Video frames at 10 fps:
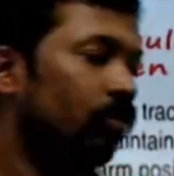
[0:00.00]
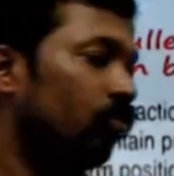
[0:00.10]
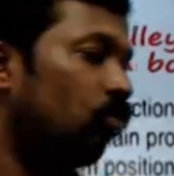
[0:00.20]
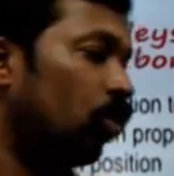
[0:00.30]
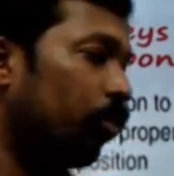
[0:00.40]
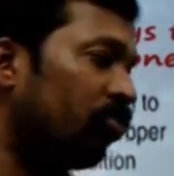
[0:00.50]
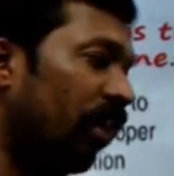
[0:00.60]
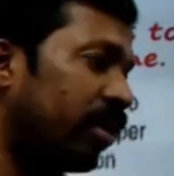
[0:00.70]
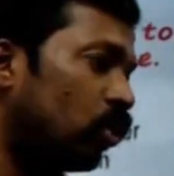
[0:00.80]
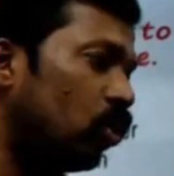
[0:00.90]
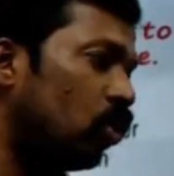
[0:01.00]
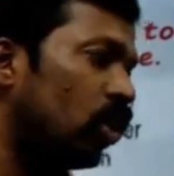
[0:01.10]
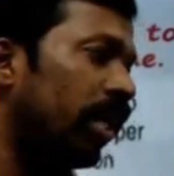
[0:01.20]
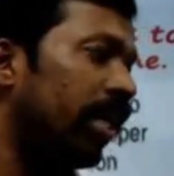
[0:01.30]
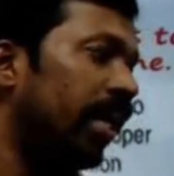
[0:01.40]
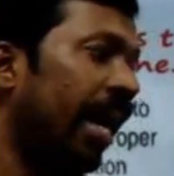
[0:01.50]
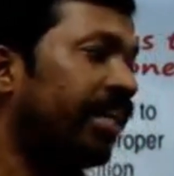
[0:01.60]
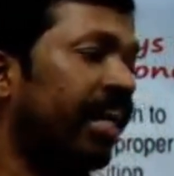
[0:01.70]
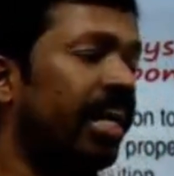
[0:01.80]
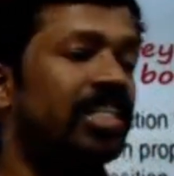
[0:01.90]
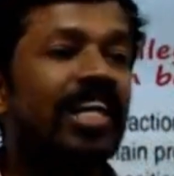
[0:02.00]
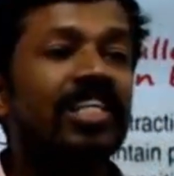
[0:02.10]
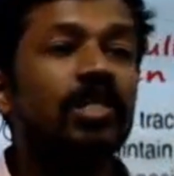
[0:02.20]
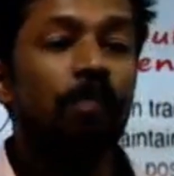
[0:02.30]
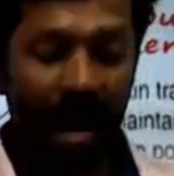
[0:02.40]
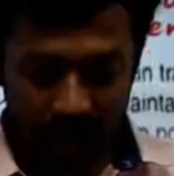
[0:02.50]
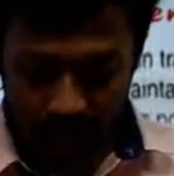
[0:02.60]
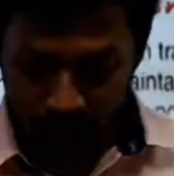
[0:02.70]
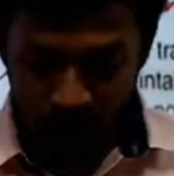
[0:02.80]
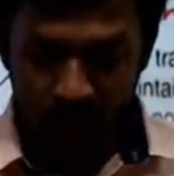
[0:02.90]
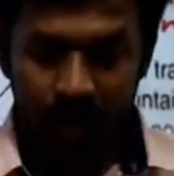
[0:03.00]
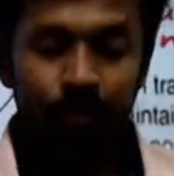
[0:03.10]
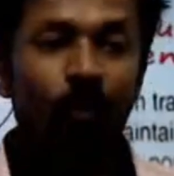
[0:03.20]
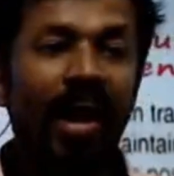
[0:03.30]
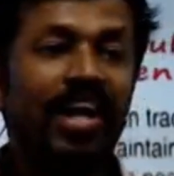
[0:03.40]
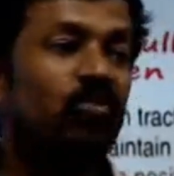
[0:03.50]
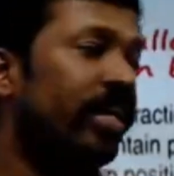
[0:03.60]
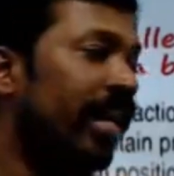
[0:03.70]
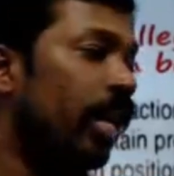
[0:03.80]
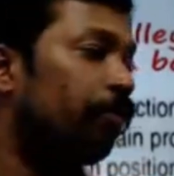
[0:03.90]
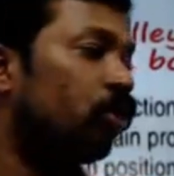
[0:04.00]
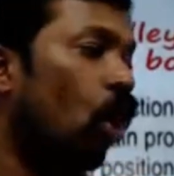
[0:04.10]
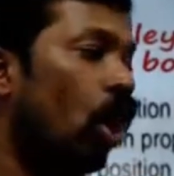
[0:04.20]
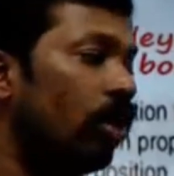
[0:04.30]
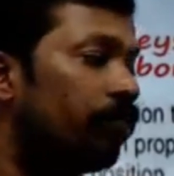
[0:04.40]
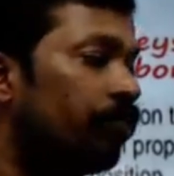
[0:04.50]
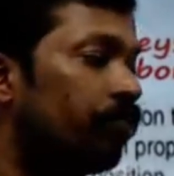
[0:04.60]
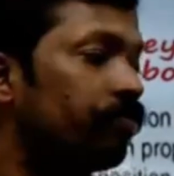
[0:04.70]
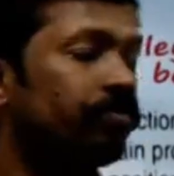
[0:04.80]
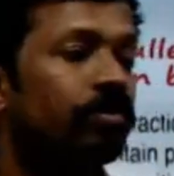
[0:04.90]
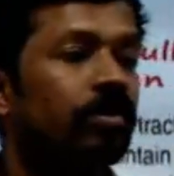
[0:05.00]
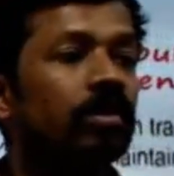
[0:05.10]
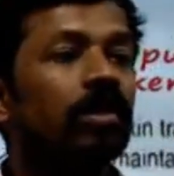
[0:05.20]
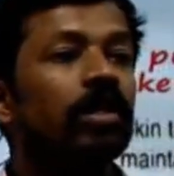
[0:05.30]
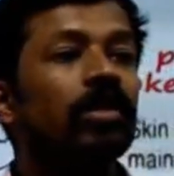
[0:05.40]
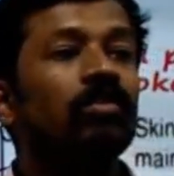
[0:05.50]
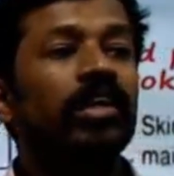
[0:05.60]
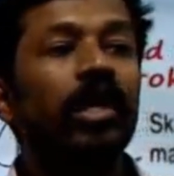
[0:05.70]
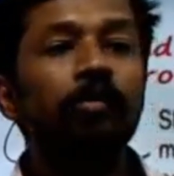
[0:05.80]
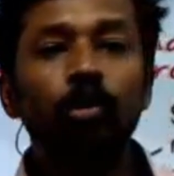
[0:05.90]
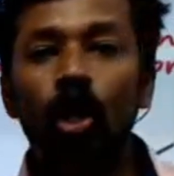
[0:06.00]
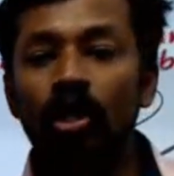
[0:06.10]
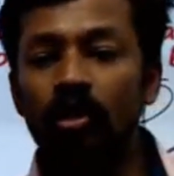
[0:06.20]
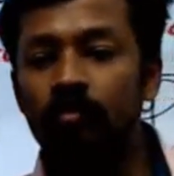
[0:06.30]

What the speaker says: 4.5 to 9 kg. That is the maximum weight we can put on. We can put on